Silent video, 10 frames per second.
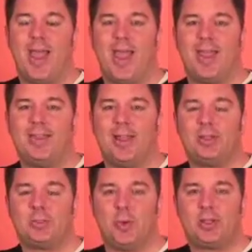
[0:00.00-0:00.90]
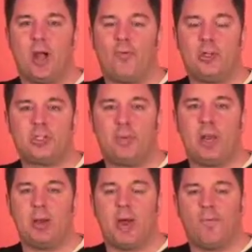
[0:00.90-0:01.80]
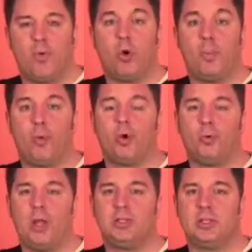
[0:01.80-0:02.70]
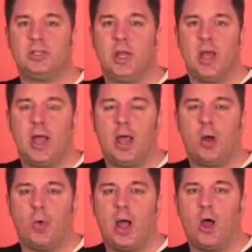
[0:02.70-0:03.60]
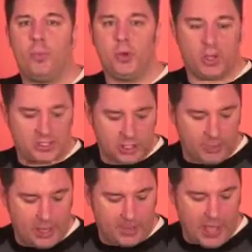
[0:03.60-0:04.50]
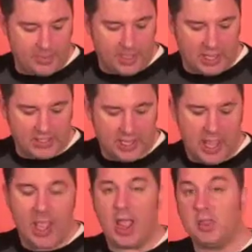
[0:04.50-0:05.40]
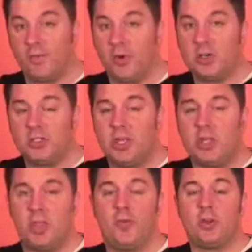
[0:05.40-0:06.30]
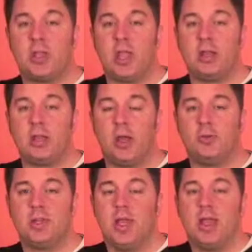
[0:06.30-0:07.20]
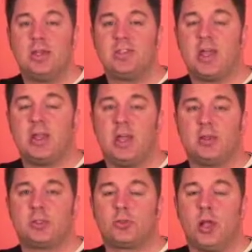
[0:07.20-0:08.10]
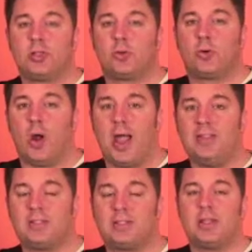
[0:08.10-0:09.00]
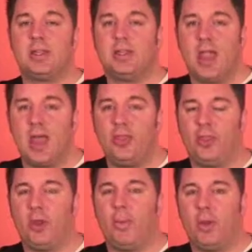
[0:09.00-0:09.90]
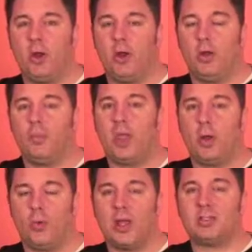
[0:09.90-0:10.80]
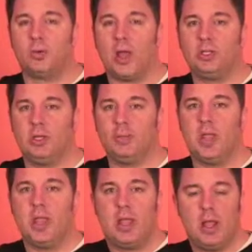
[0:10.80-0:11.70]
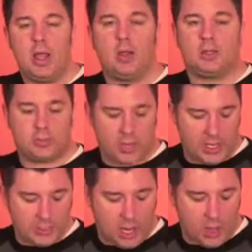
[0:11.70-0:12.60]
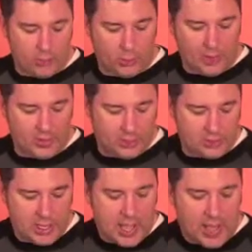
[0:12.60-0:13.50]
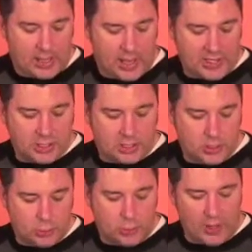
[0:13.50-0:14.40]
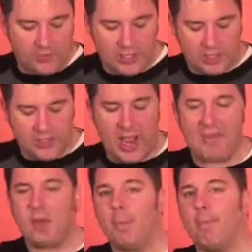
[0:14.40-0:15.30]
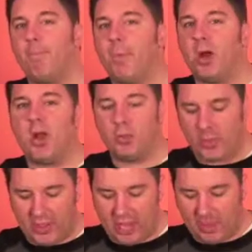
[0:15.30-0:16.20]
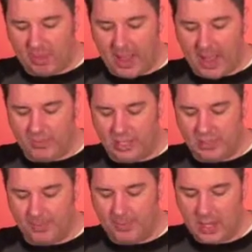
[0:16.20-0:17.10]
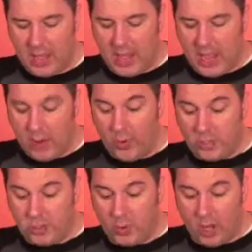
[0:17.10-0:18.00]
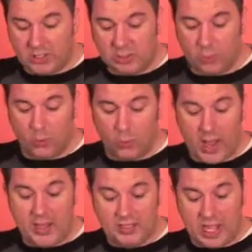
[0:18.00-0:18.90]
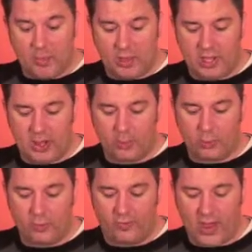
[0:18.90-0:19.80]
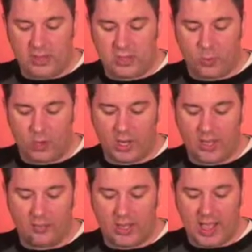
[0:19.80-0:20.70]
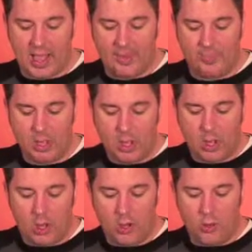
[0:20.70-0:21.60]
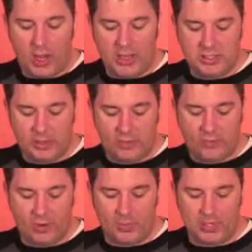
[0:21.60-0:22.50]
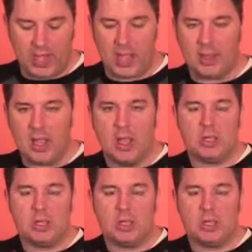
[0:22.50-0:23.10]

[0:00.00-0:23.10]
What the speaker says: And just want to talk for just a minute about 4 important reasons why I hope you'll consider being baptized. And the first thing there, if you're taking notes, is that it illustrates Christ's death, burial, and resurrection. It illustrates all 3 of those. Colossians 2:12 says that having been buried with him in baptism, in which you also were raised up with him through faith in the working of God, who raised him from the dead.